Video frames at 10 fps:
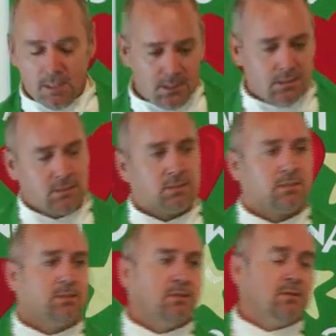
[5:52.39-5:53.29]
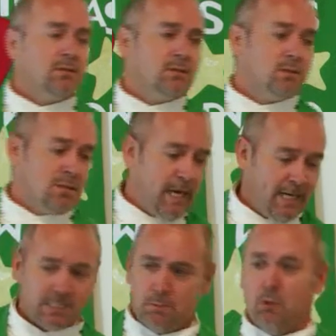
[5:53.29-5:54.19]
is the
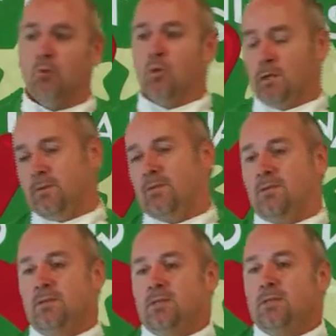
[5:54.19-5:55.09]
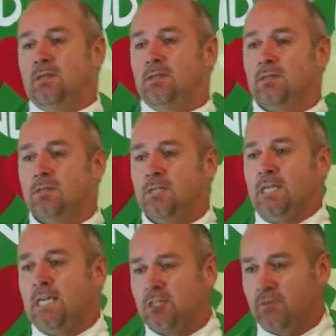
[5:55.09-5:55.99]
gospel worth
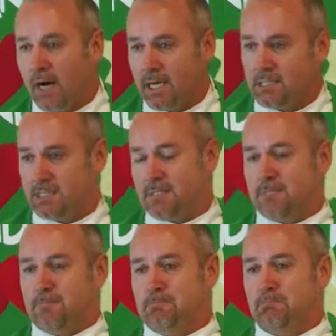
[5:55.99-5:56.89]
to each of us?